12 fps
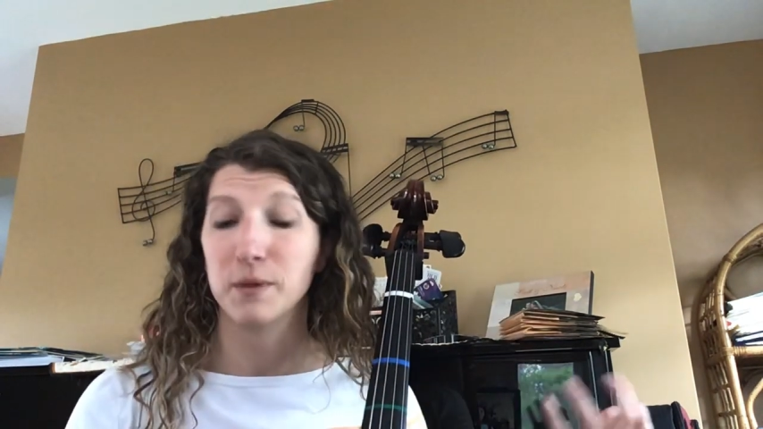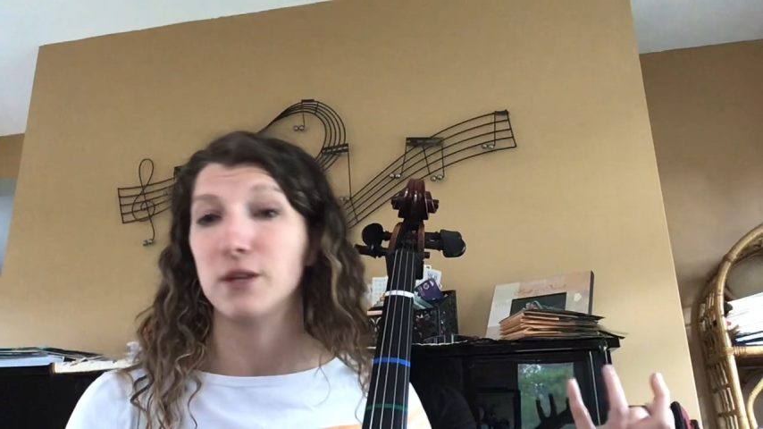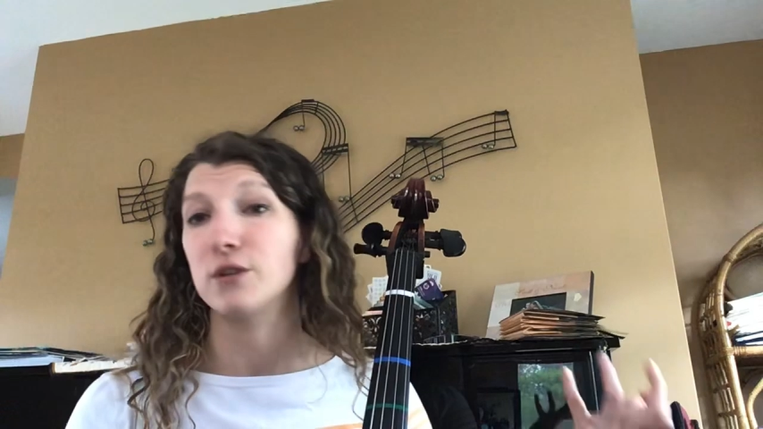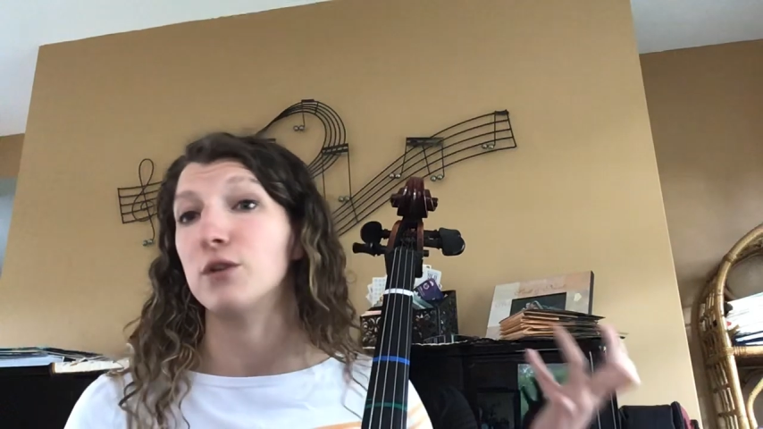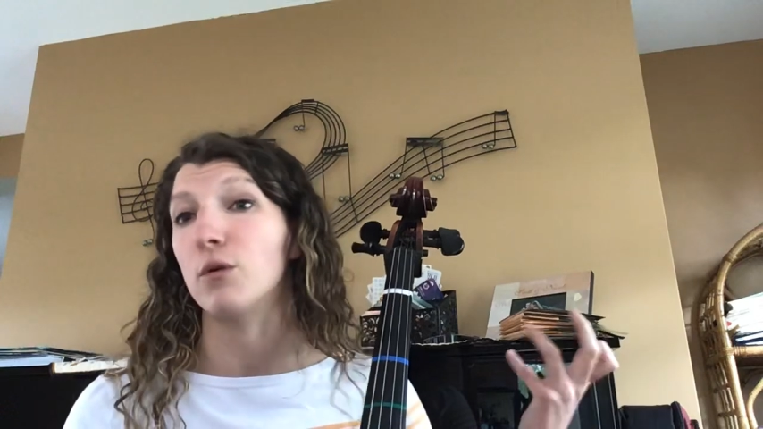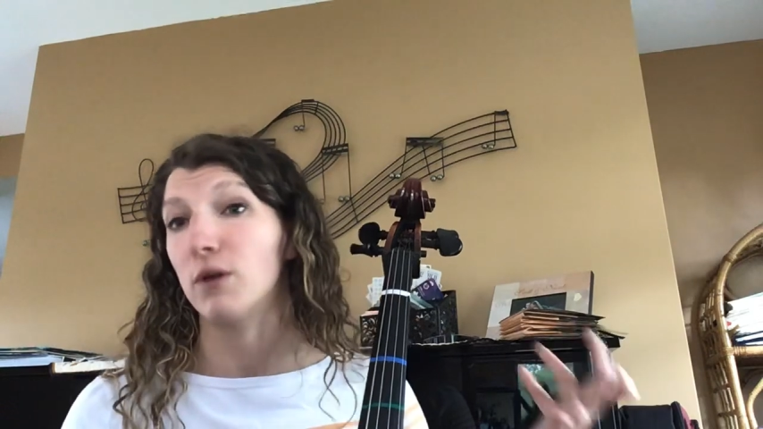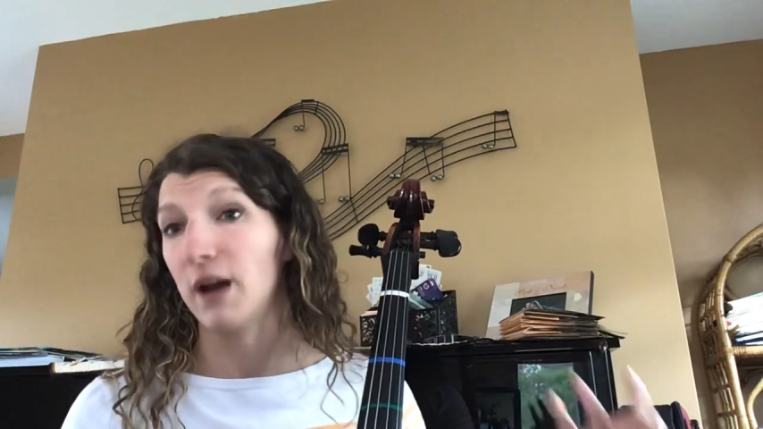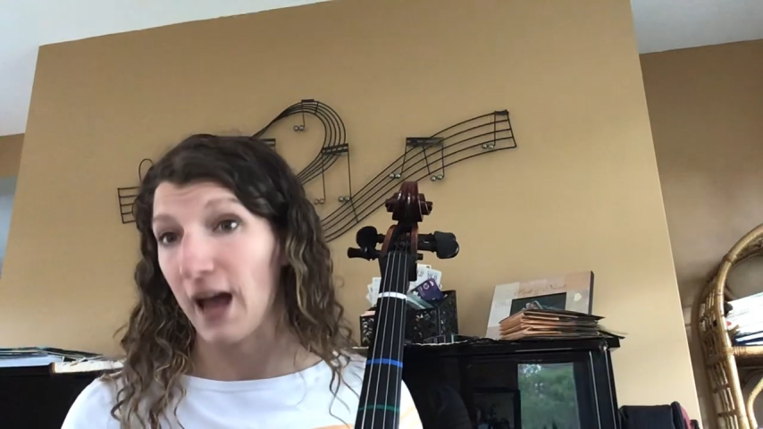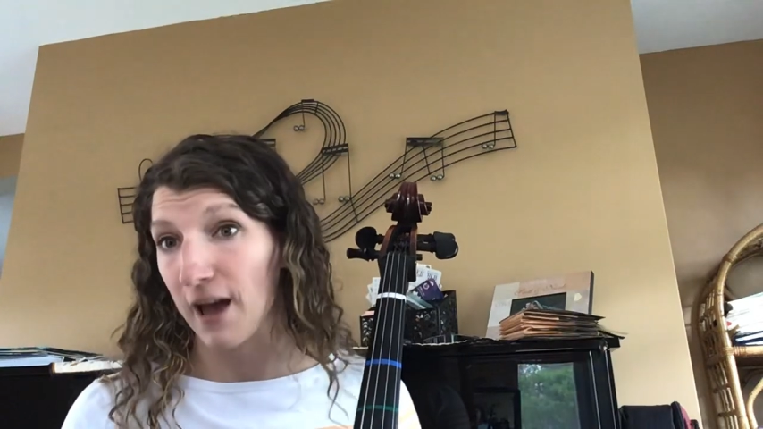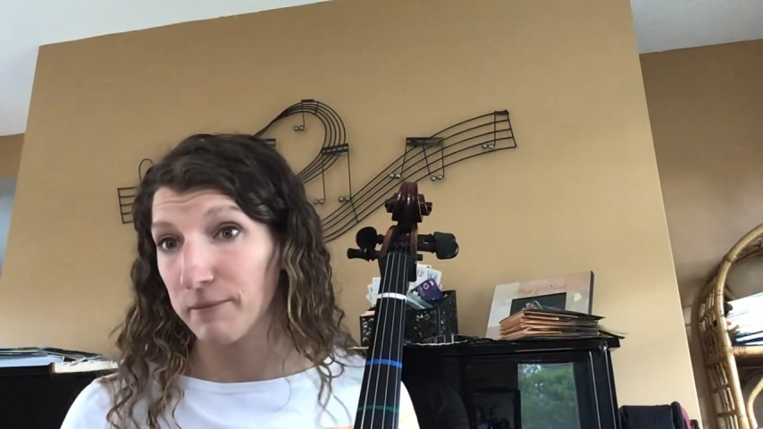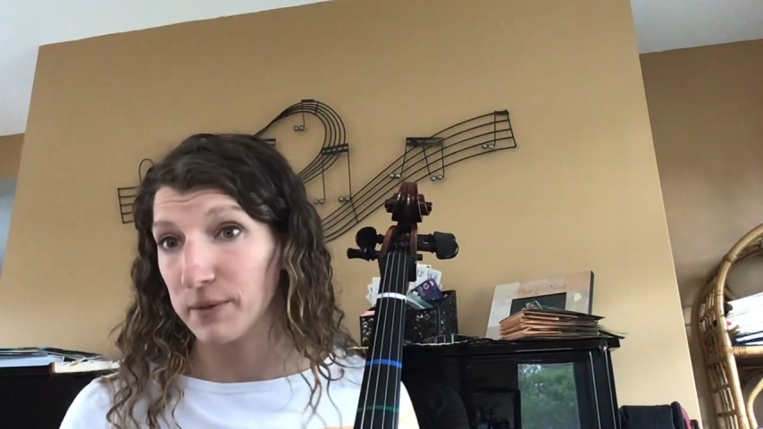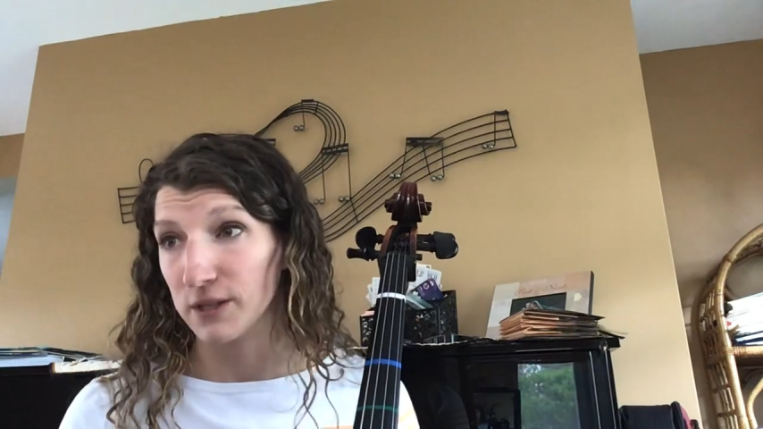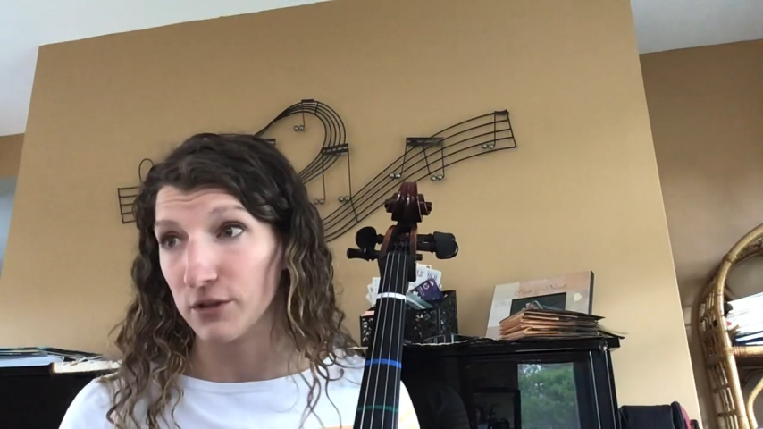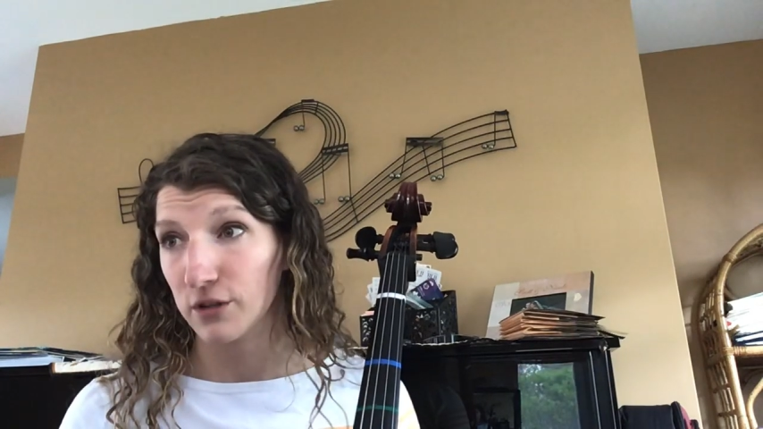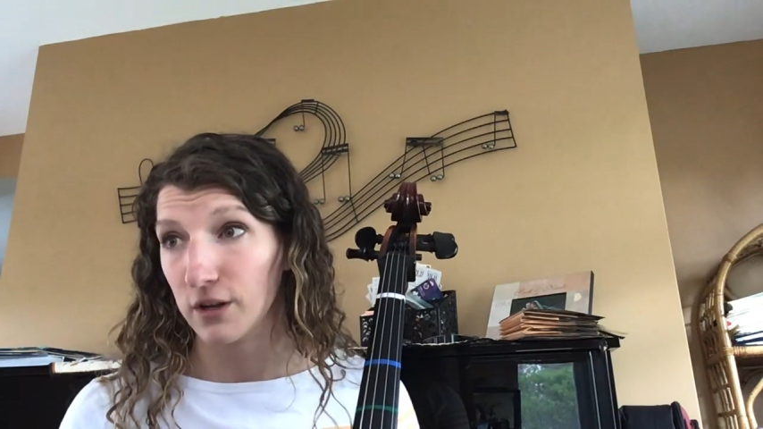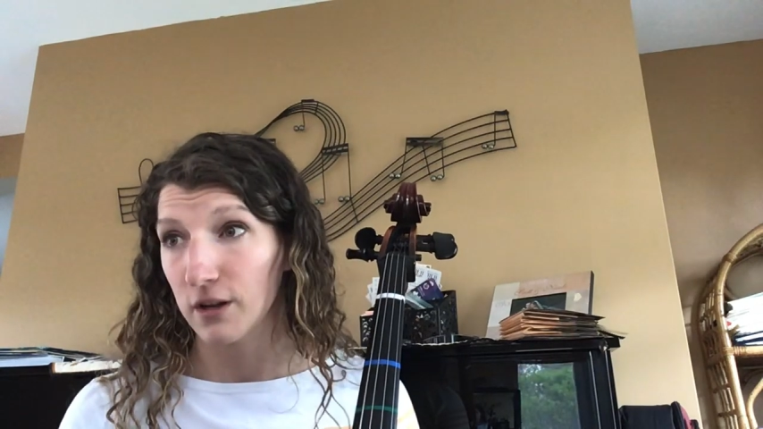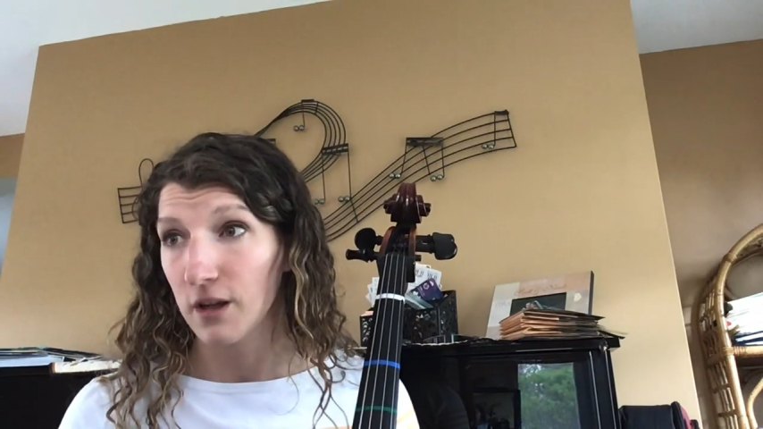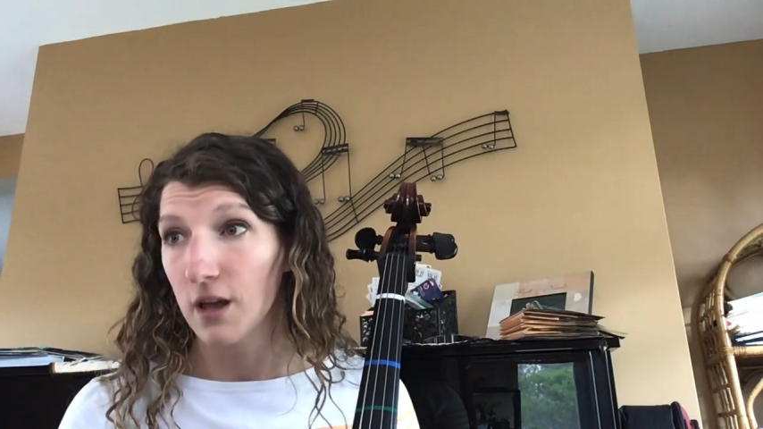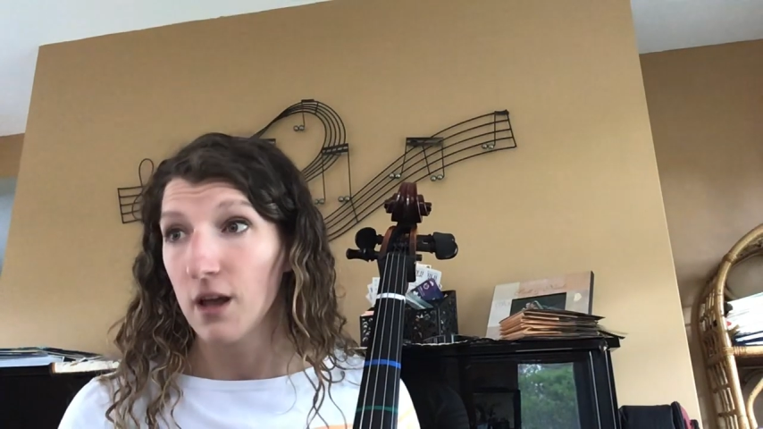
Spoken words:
position or half position.